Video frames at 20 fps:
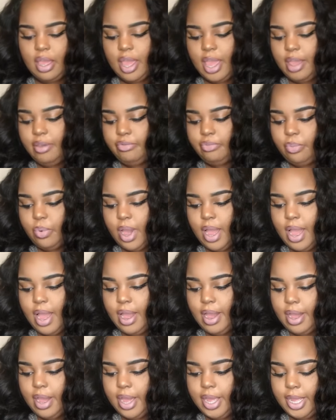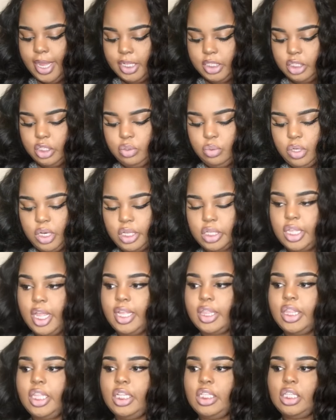FYI, I do look
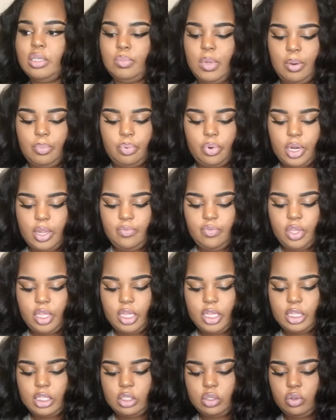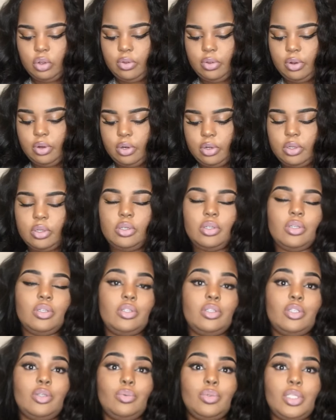like this in my previous or
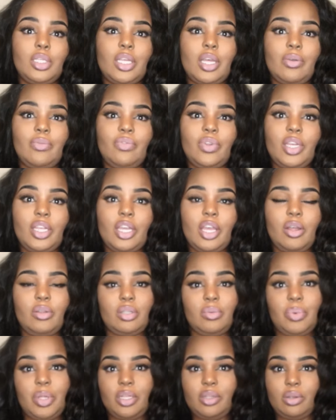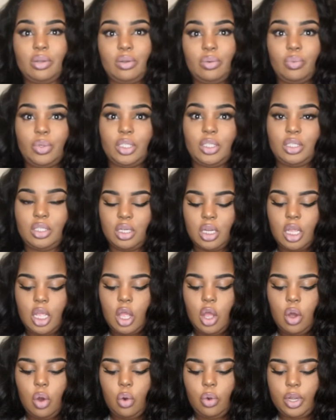soon to come video, depending on which
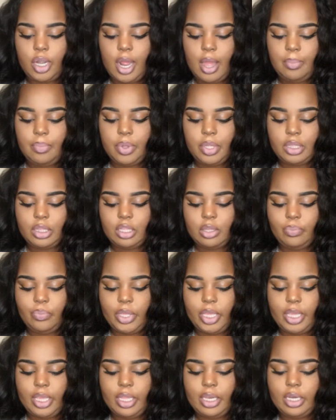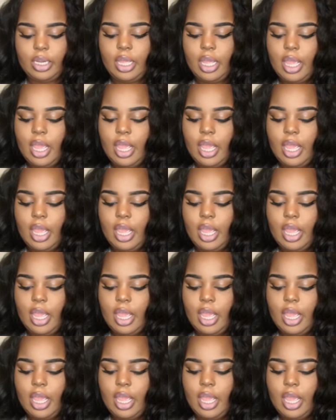order I put them in.